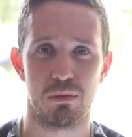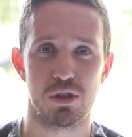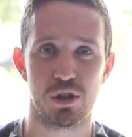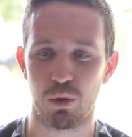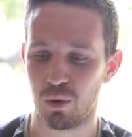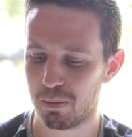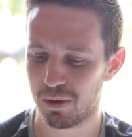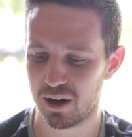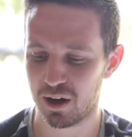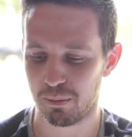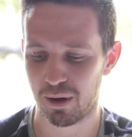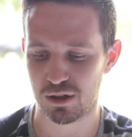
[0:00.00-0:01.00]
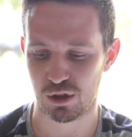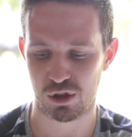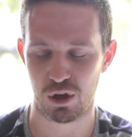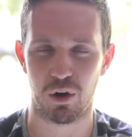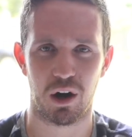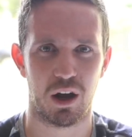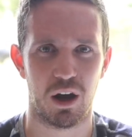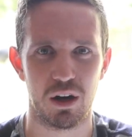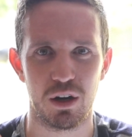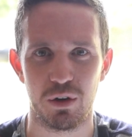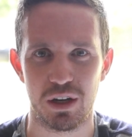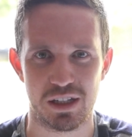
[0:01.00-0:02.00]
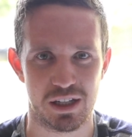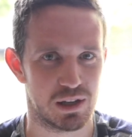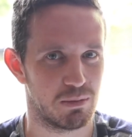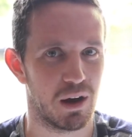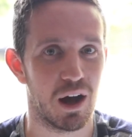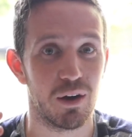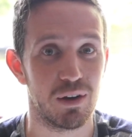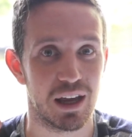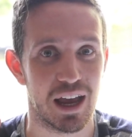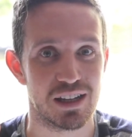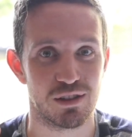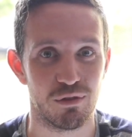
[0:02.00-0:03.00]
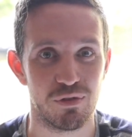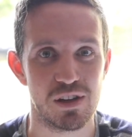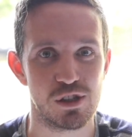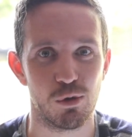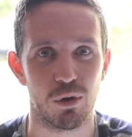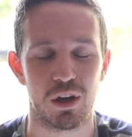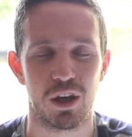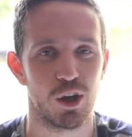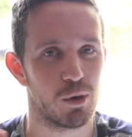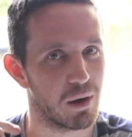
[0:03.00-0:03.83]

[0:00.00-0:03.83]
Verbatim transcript: So we put in a buzzer so our continuity system not only has a visual cue,